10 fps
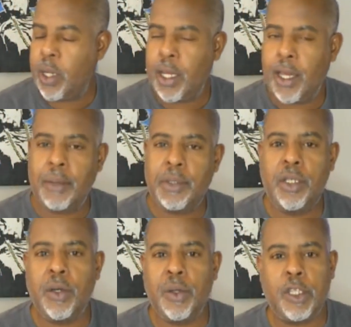
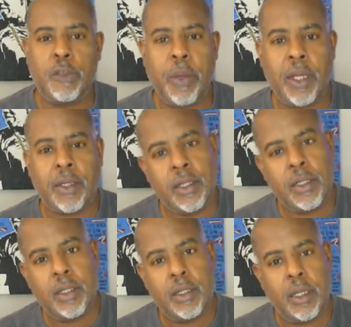you don't
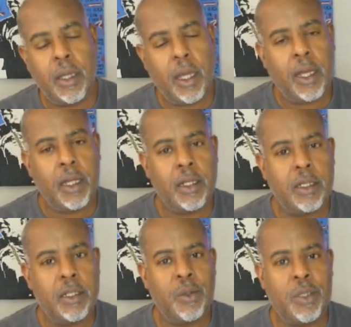expect,
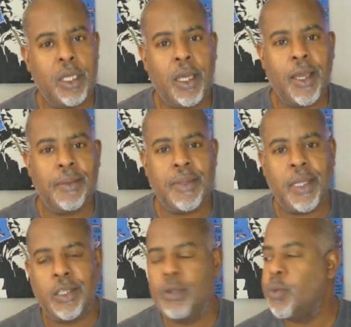losing games
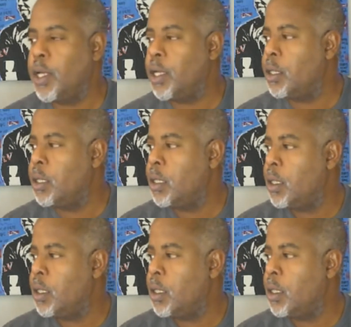they should win.